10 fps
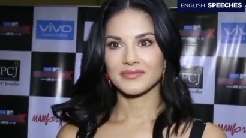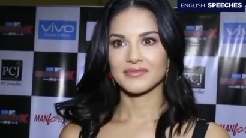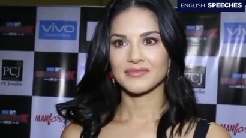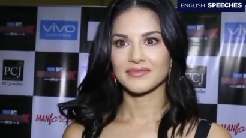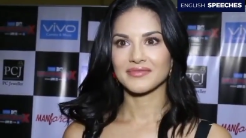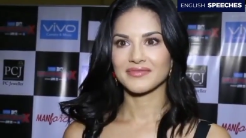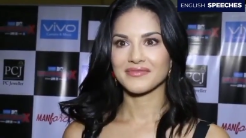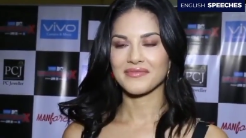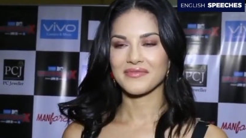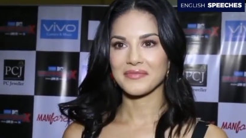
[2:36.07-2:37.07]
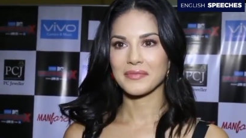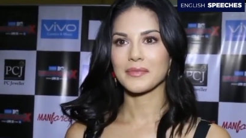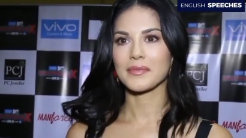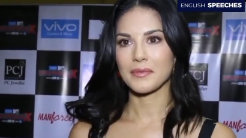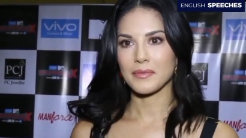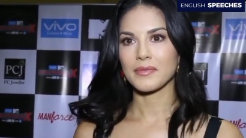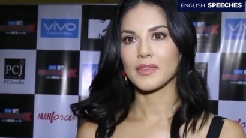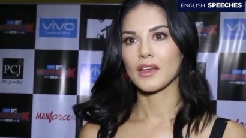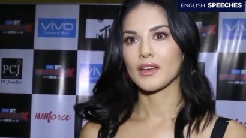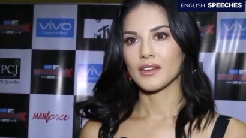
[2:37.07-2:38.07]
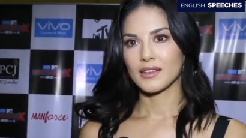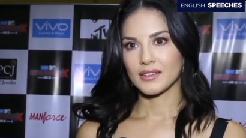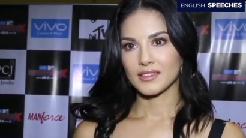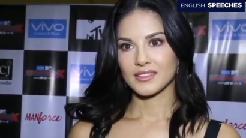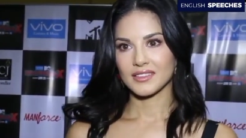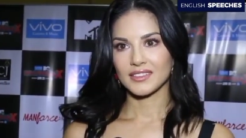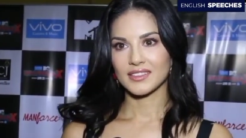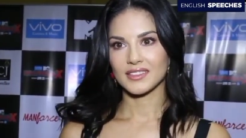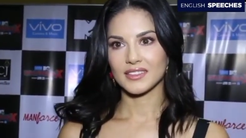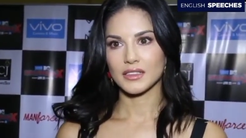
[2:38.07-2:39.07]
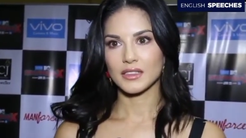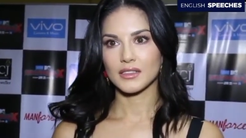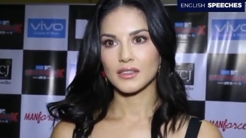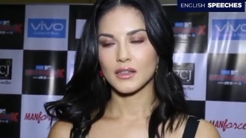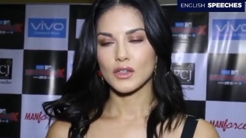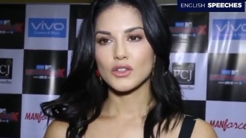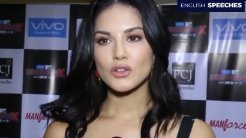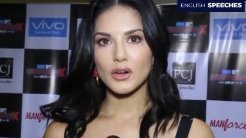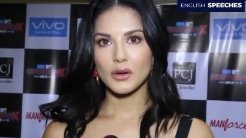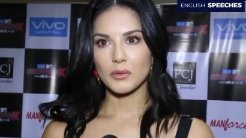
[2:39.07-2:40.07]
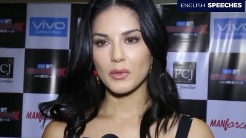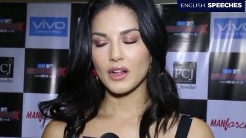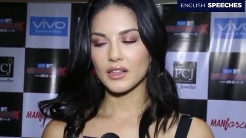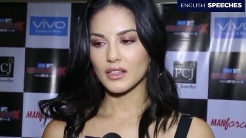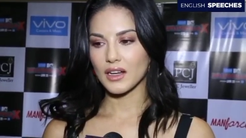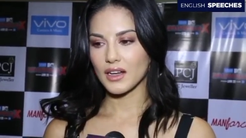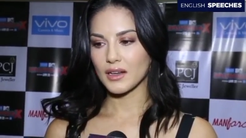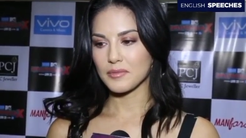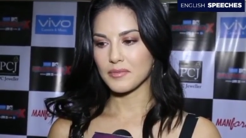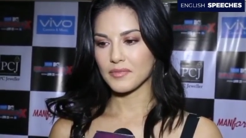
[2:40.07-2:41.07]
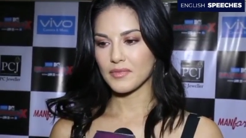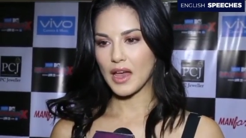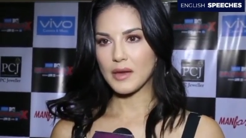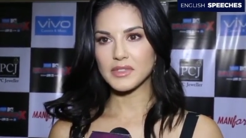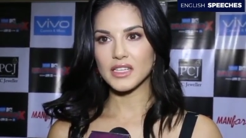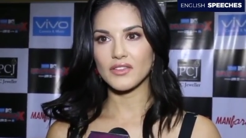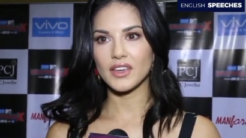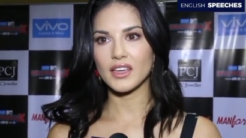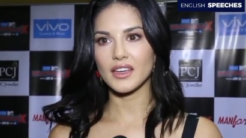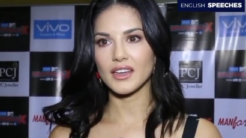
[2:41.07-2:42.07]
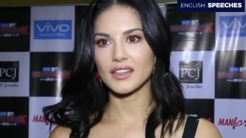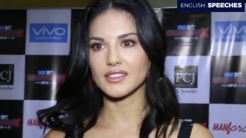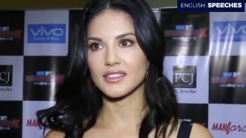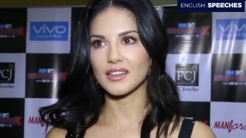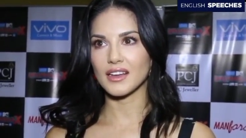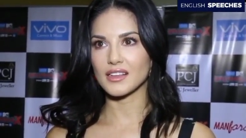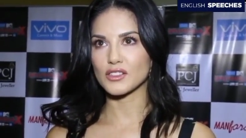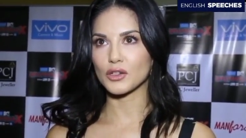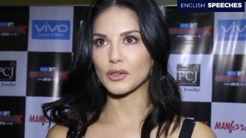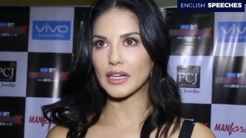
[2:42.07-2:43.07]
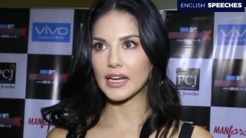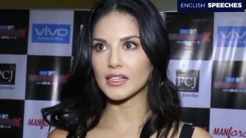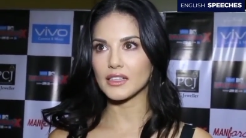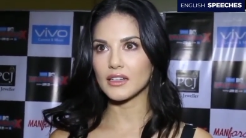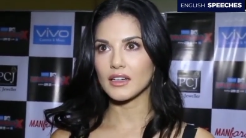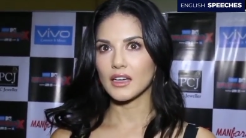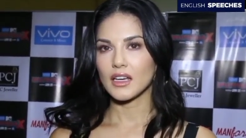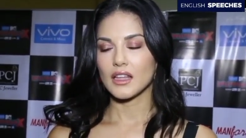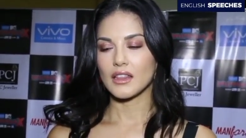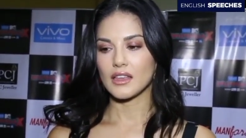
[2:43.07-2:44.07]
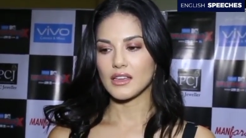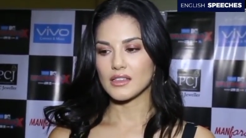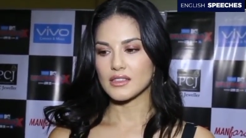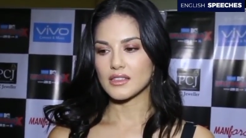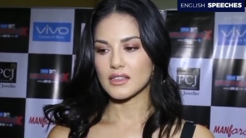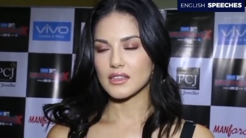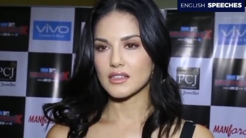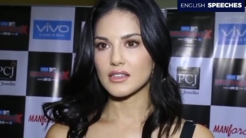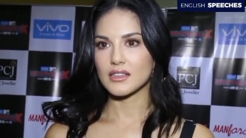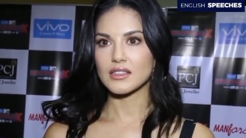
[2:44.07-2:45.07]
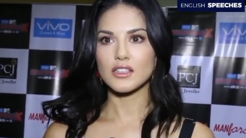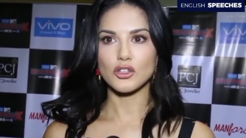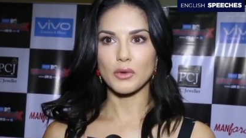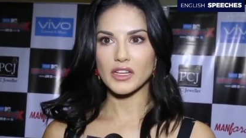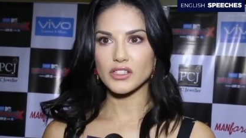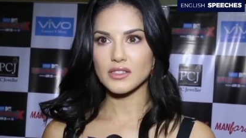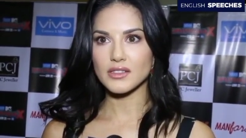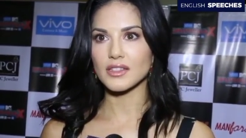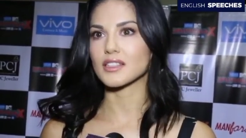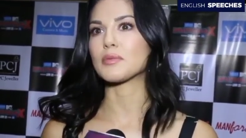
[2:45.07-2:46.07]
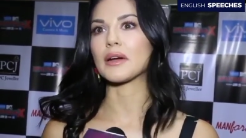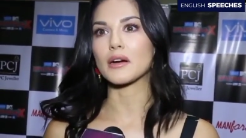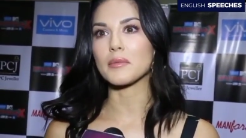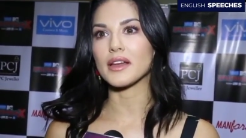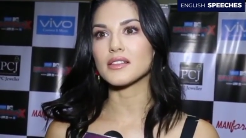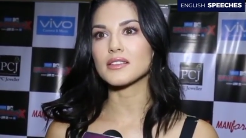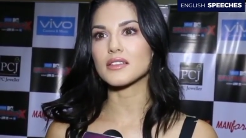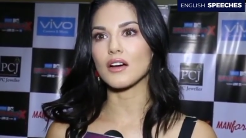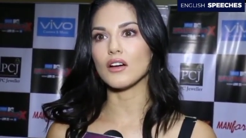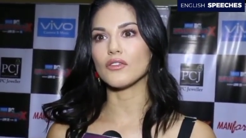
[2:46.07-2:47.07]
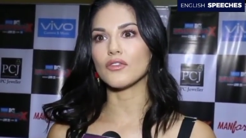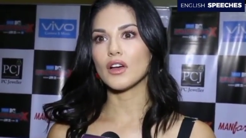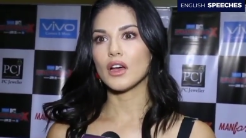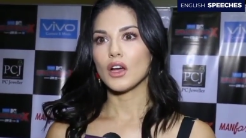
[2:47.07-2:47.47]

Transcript: How is the show planning to justify its approach to the theme of the show? Sure. Well, um, MTV and has created these situations, experiments of